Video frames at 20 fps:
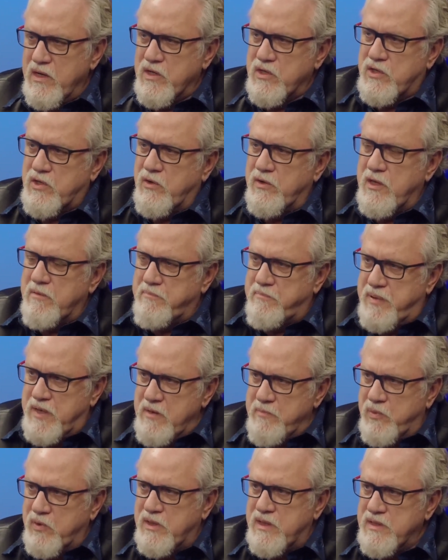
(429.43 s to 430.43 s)
so that
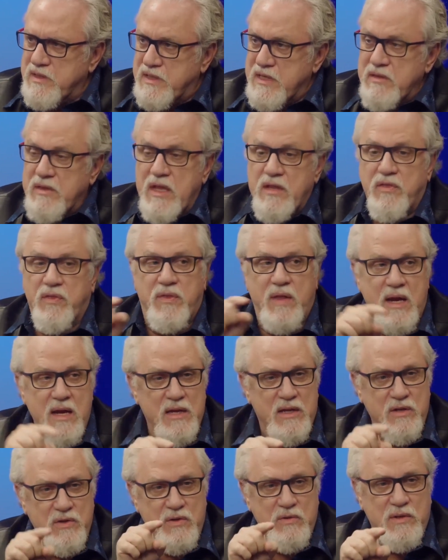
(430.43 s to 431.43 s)
people can see that
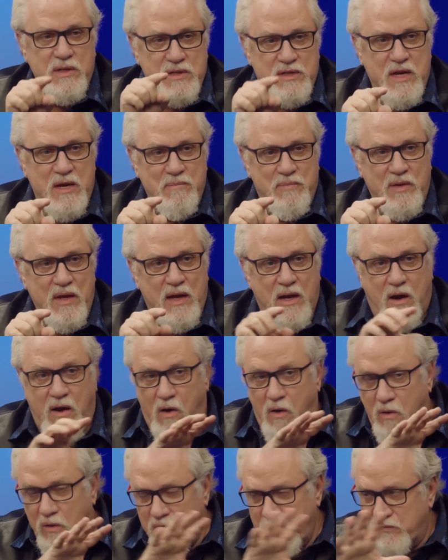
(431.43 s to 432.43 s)
they can do the same thing.
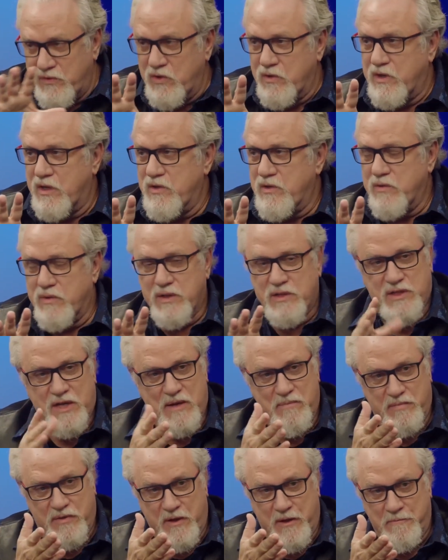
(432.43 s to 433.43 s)
All of you can do the
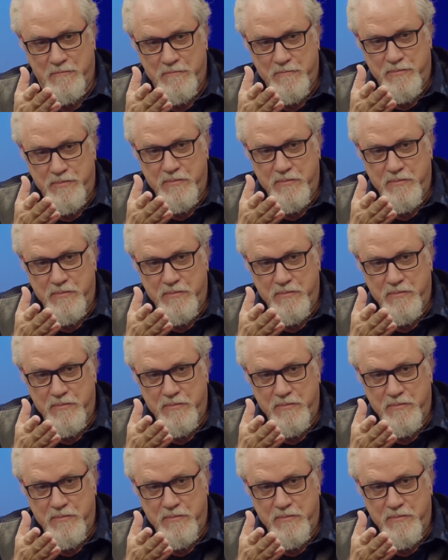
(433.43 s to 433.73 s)
same thing.